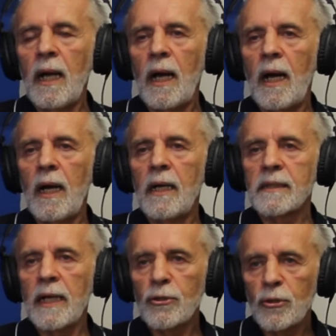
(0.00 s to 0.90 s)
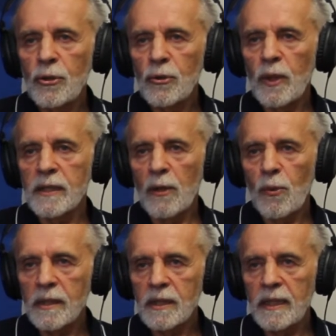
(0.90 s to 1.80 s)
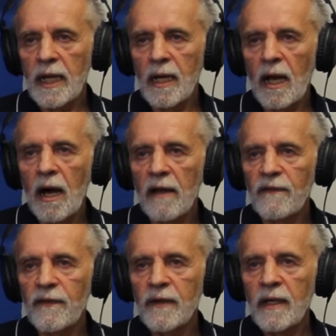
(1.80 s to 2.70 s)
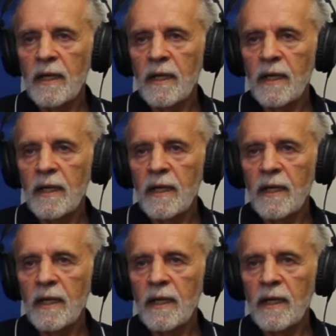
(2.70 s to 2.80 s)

can do what they want in their life